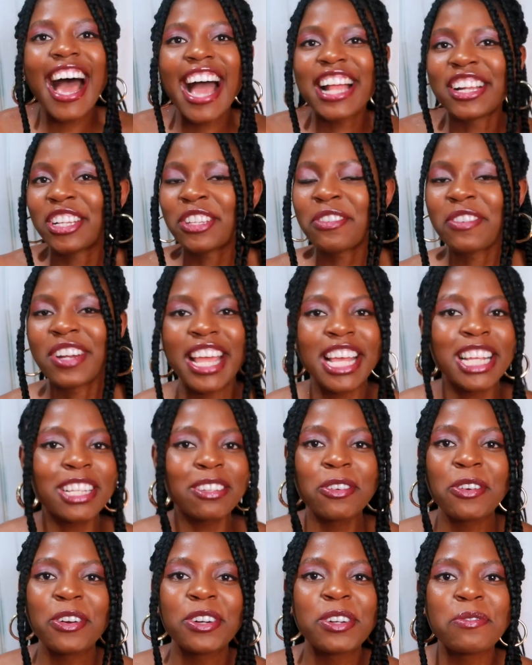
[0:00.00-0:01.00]
I just want to
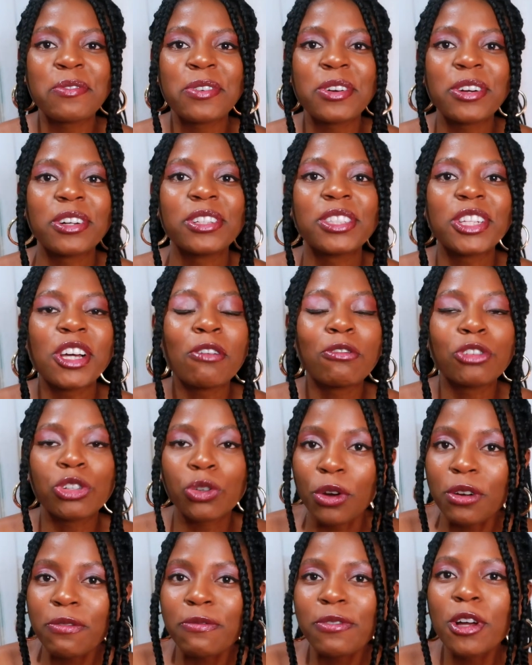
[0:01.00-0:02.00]
explore the world of
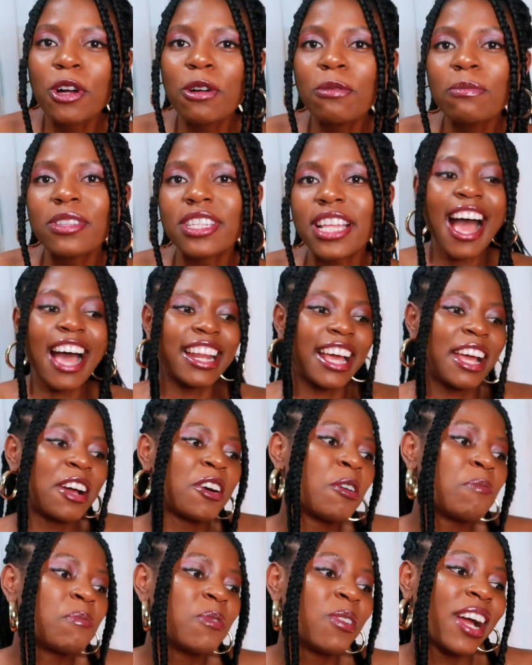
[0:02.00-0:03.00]
short films and I
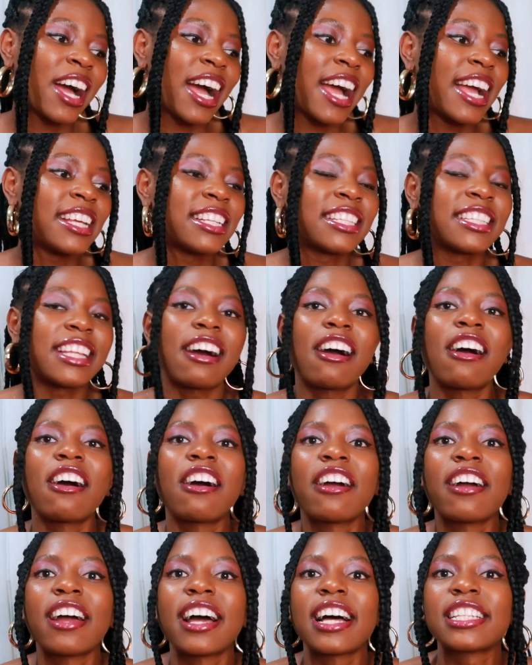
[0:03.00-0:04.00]
hope you guys
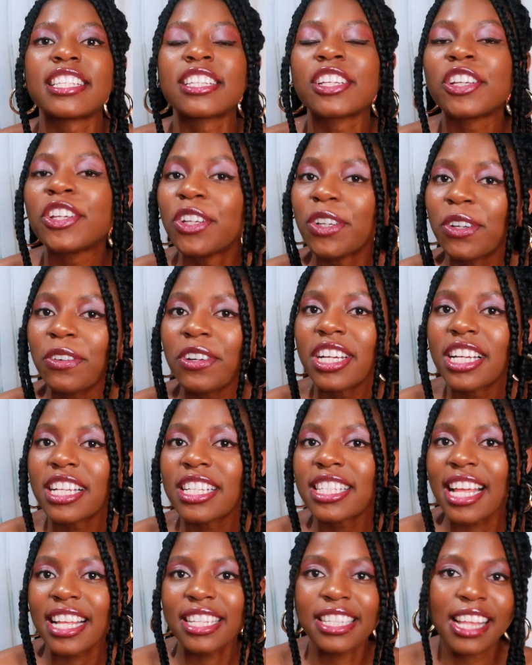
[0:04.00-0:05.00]
are as
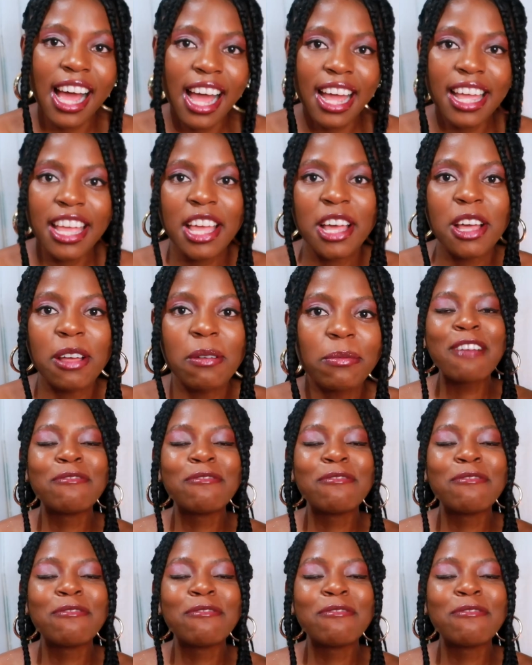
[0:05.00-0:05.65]
curious as I am.